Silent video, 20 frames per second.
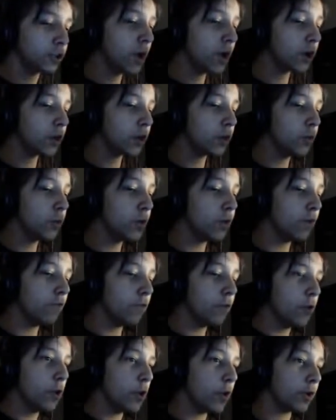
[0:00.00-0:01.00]
Smack you in the
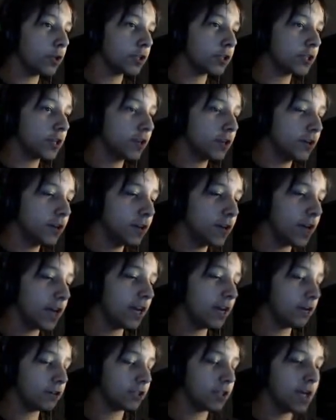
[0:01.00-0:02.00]
face. I
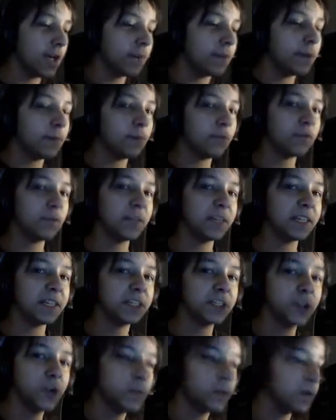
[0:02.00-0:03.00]
can now slap people for being
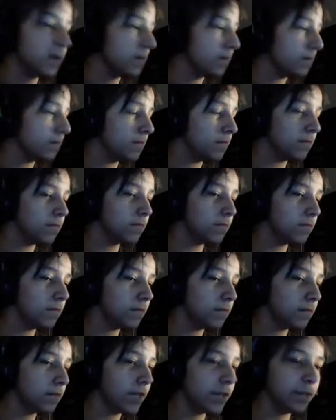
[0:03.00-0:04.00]
stupid.
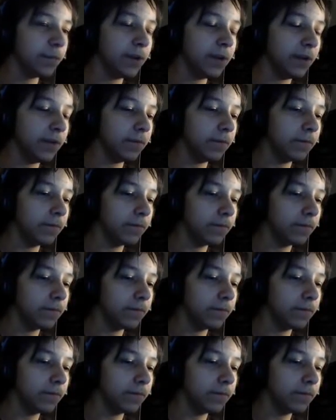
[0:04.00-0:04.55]
Like me.